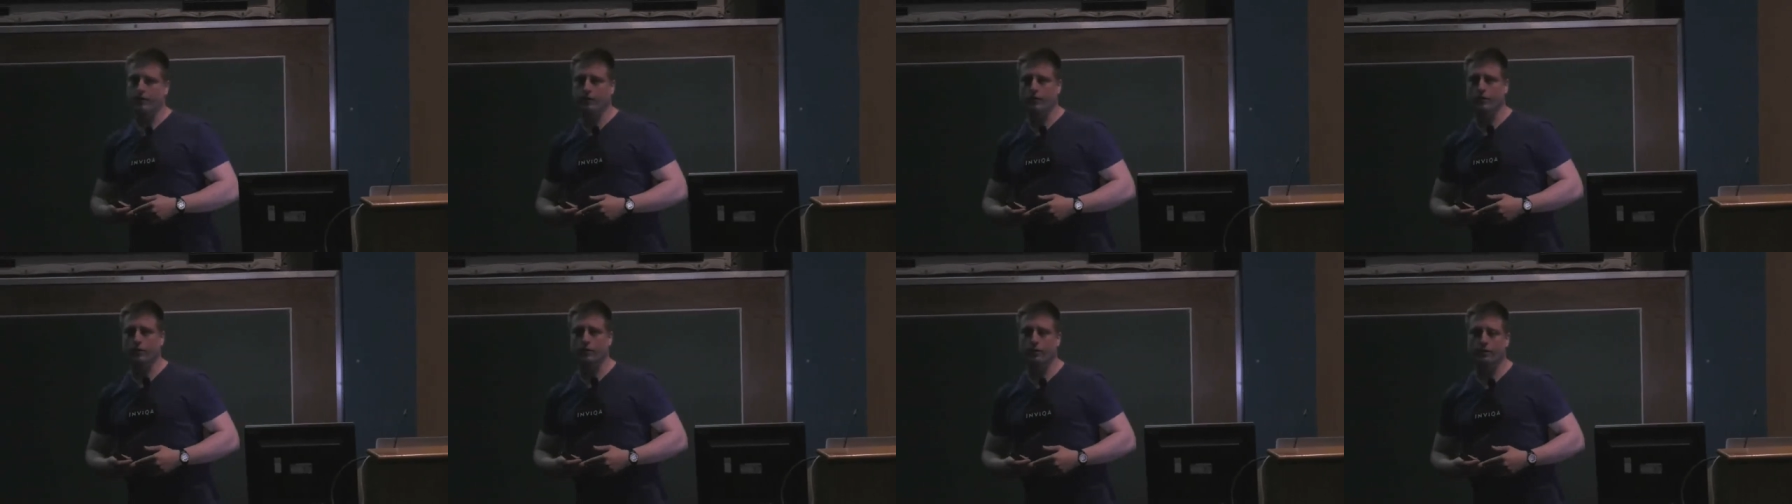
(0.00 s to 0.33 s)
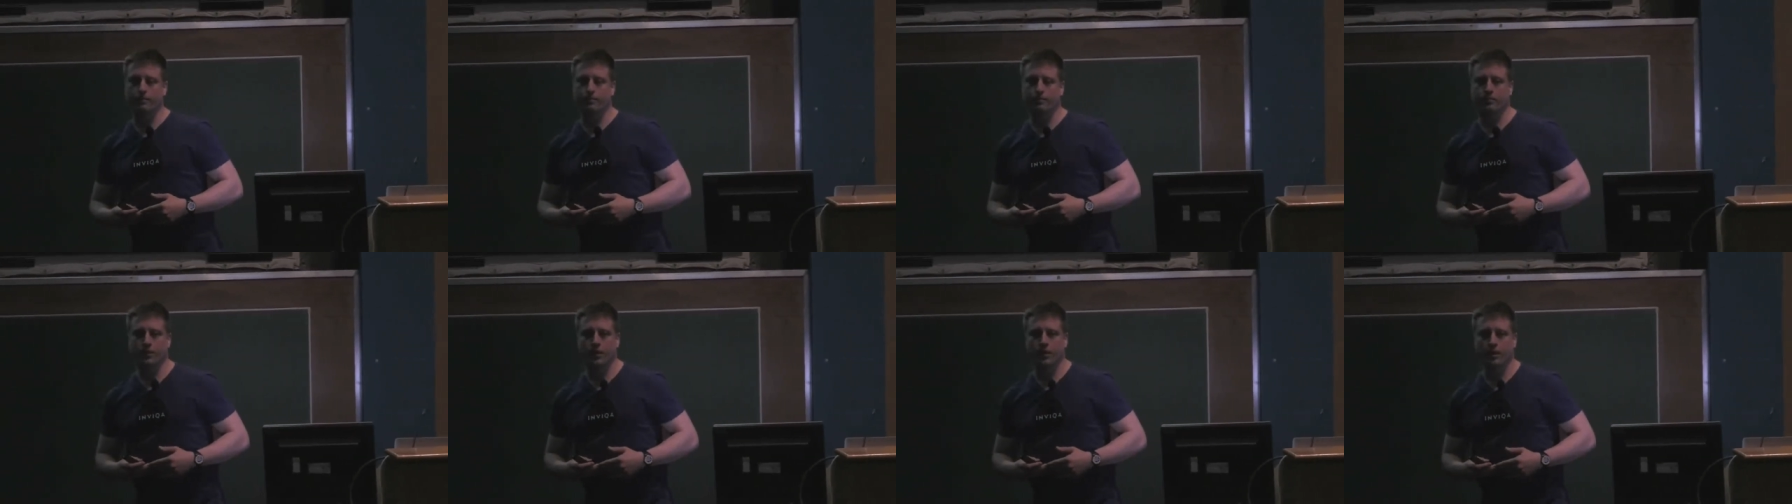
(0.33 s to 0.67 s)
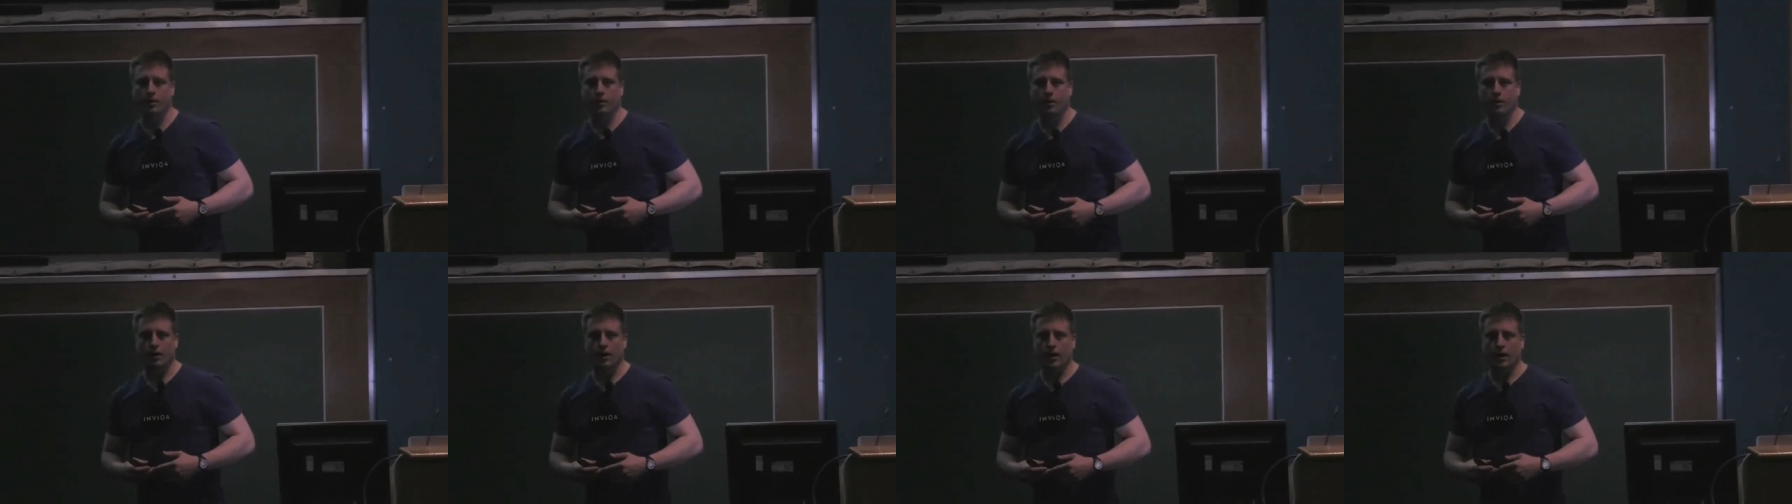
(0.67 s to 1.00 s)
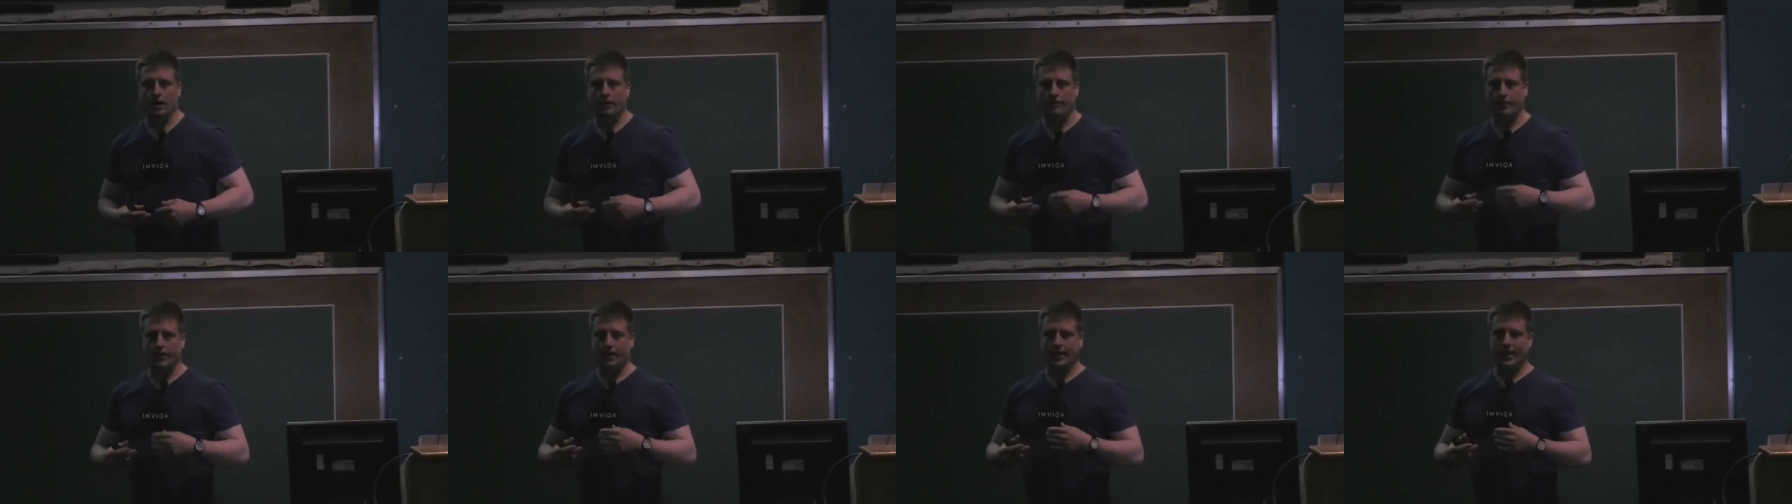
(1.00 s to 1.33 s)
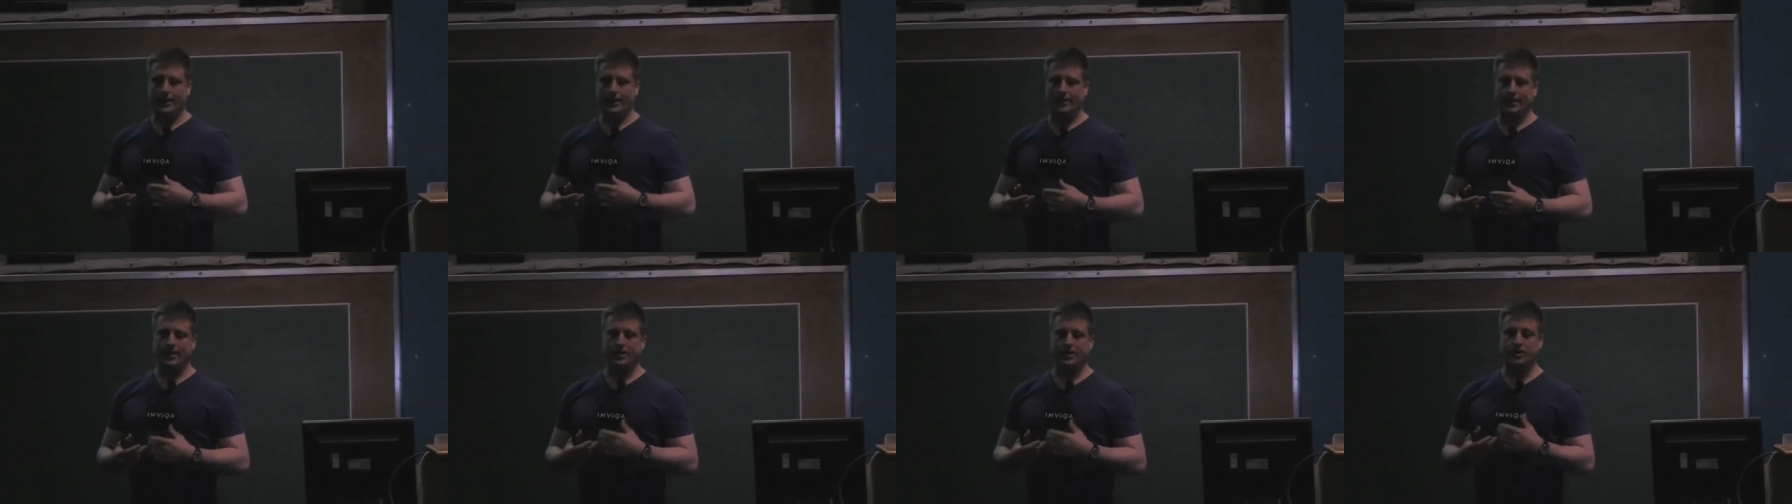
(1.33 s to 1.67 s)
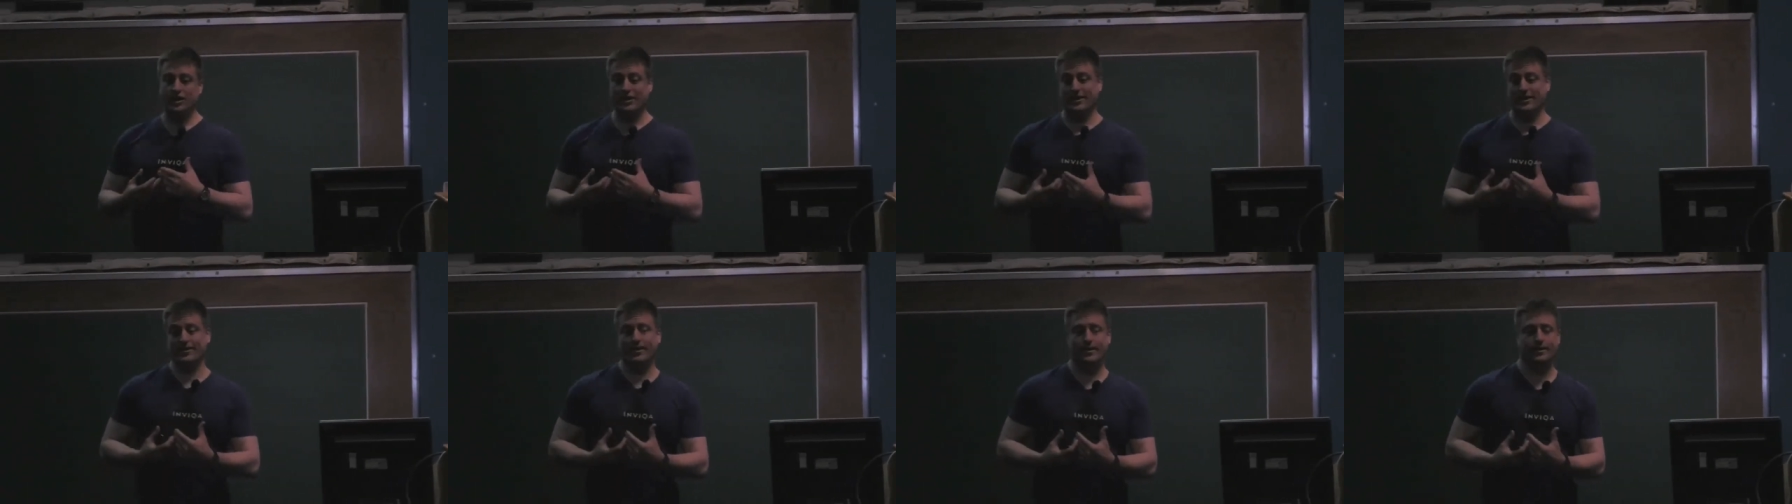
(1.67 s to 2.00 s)
to having head
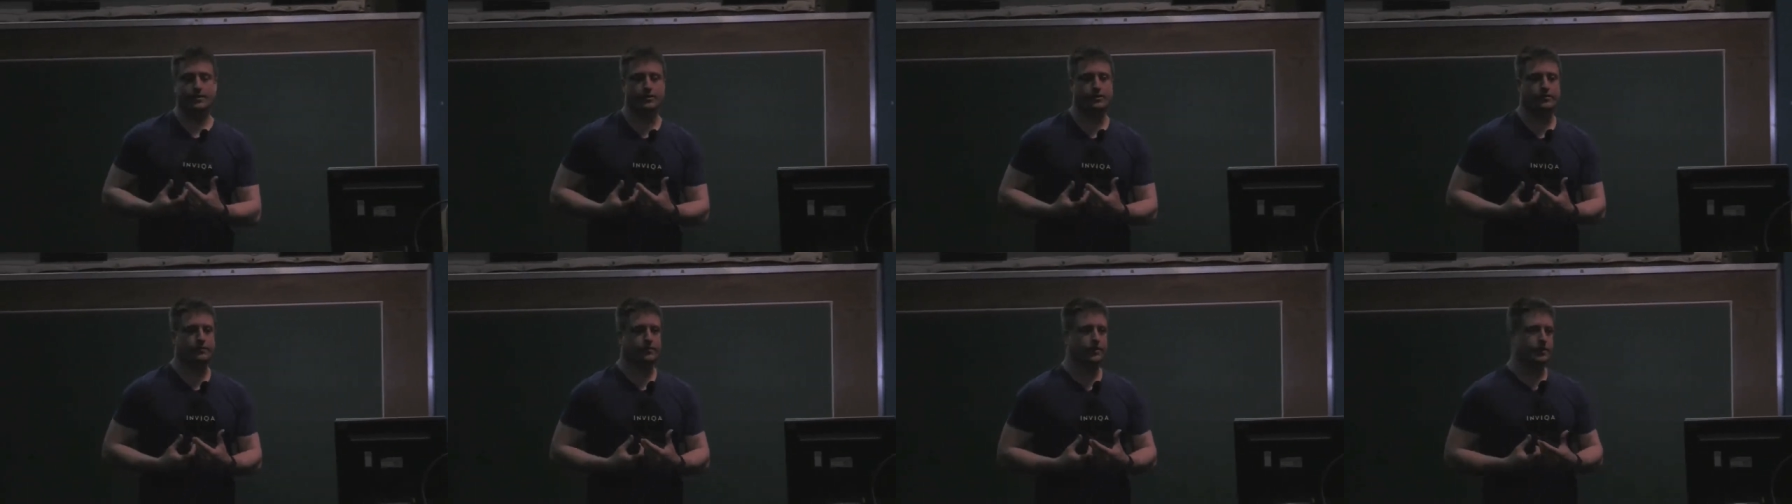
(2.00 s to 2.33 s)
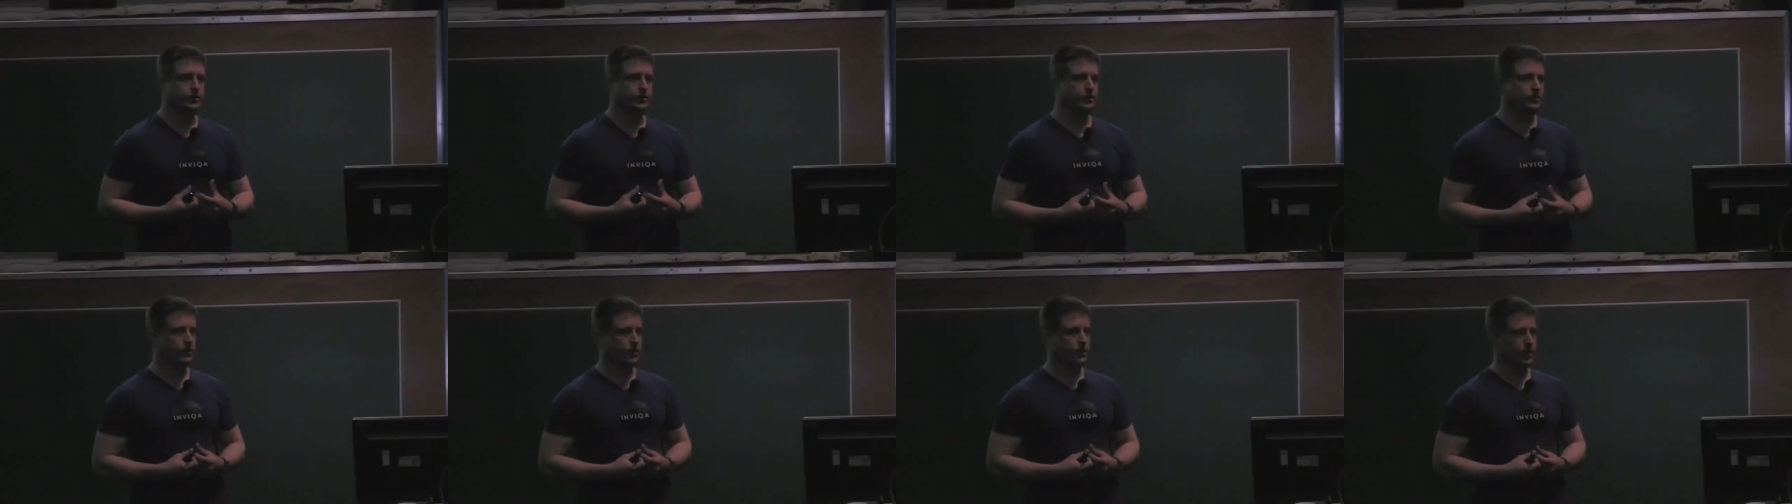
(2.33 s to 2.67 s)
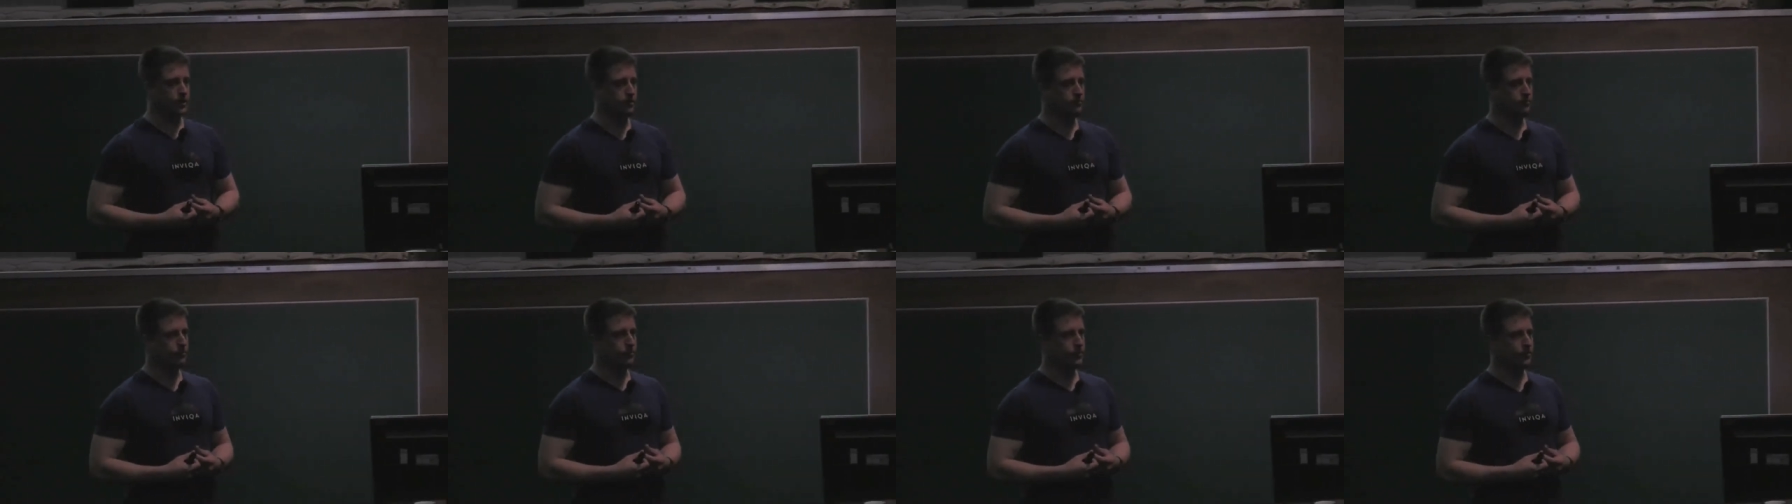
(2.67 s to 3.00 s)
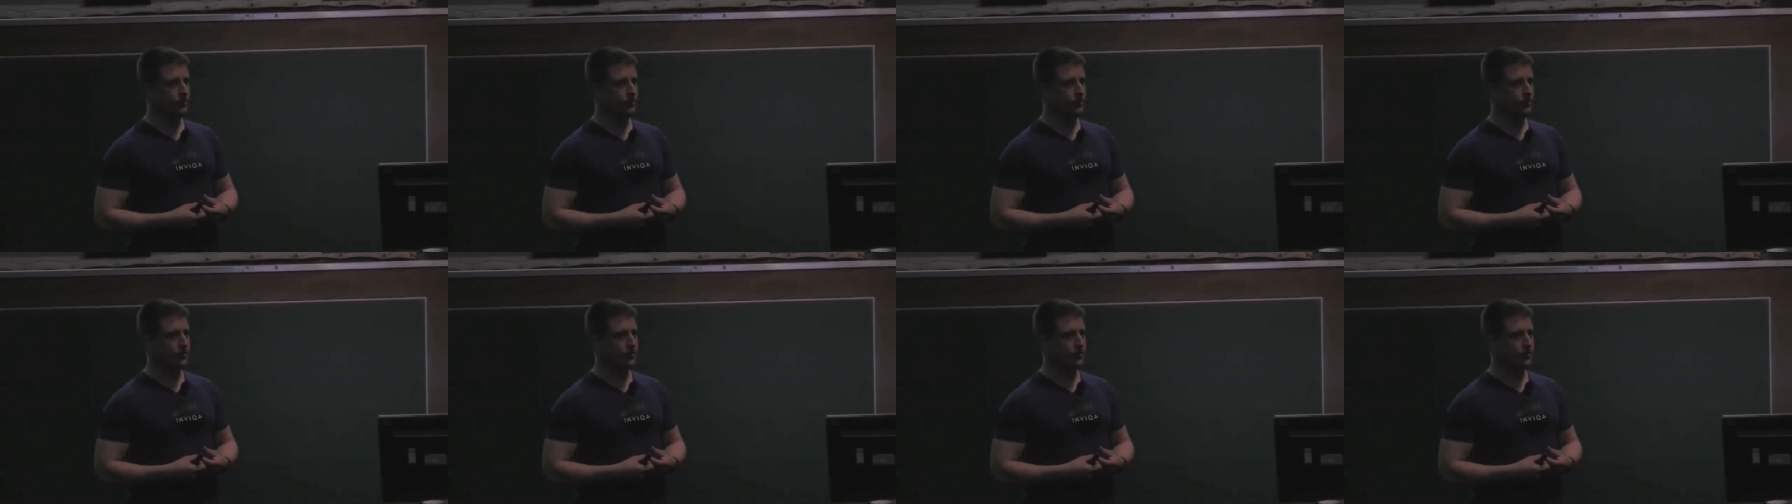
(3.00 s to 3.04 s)
actually attach a feature again.